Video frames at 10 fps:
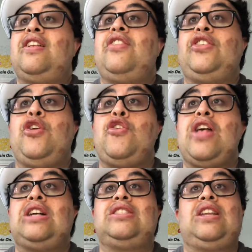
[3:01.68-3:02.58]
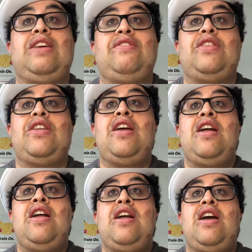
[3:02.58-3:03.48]
the 2011
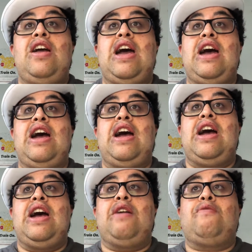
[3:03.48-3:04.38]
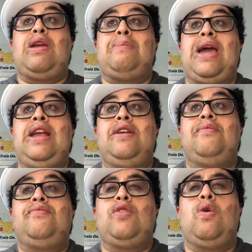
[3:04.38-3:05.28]
remake
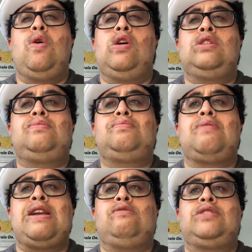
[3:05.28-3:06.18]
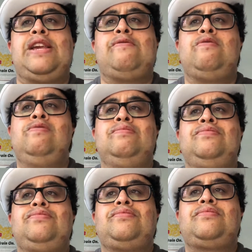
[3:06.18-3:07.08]
or sequel,
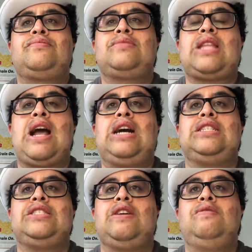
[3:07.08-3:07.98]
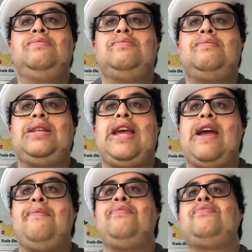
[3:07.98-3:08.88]
hard to tell. But
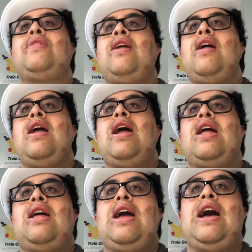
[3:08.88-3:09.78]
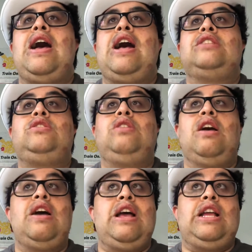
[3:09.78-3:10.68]
yeah,
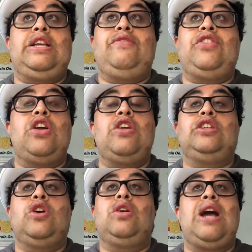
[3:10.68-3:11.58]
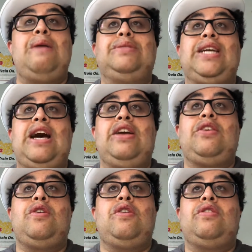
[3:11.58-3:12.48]
if you don't know John
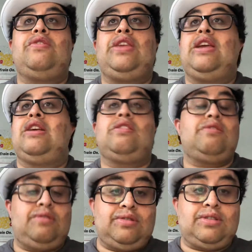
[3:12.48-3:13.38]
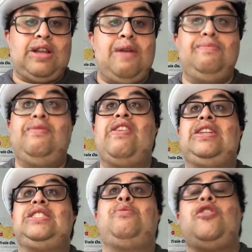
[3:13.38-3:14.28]
Carpenter, I'm very
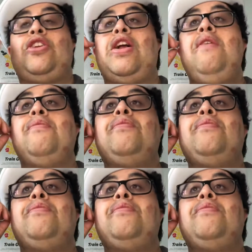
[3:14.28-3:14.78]
disappointed in you.